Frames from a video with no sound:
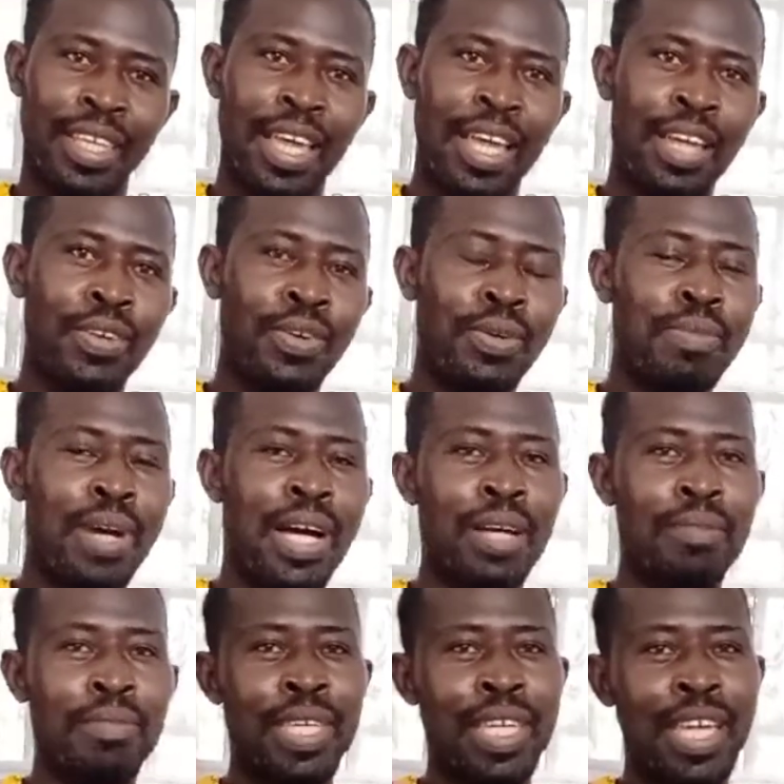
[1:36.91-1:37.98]
Hello,
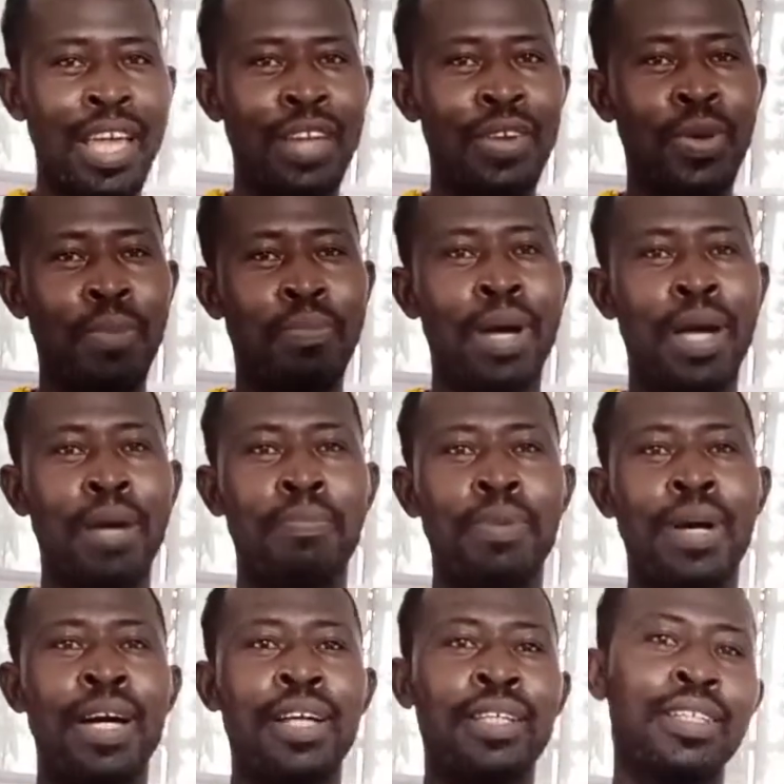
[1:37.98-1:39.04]
mommy, hello,
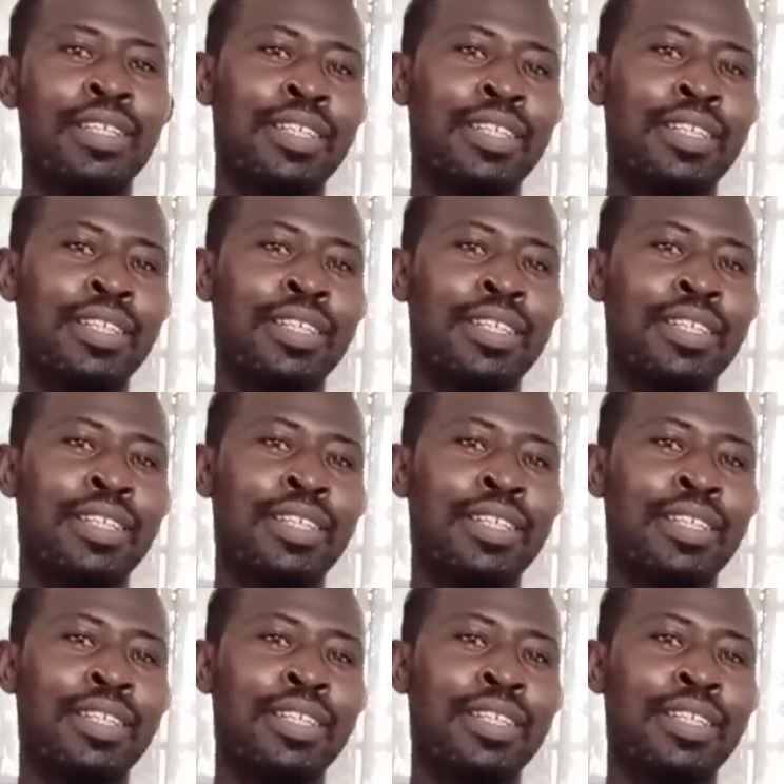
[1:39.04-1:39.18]
papa.